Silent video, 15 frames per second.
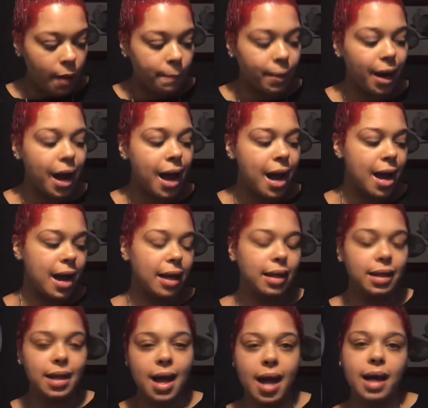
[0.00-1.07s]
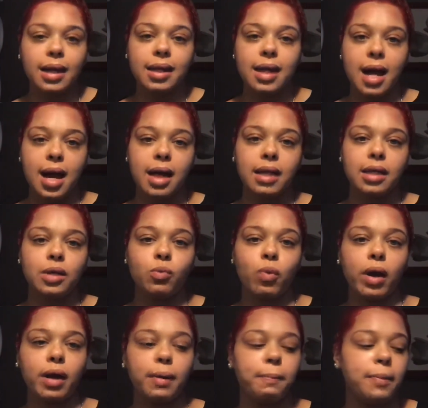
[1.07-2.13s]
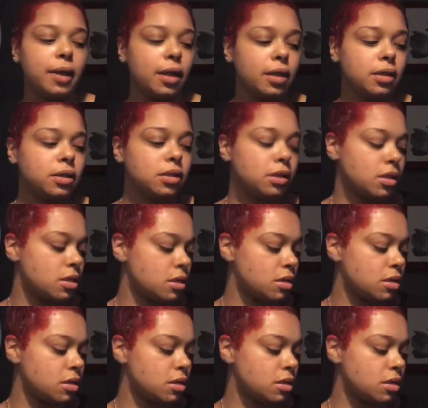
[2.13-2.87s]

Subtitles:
But I highly, highly, highly recommend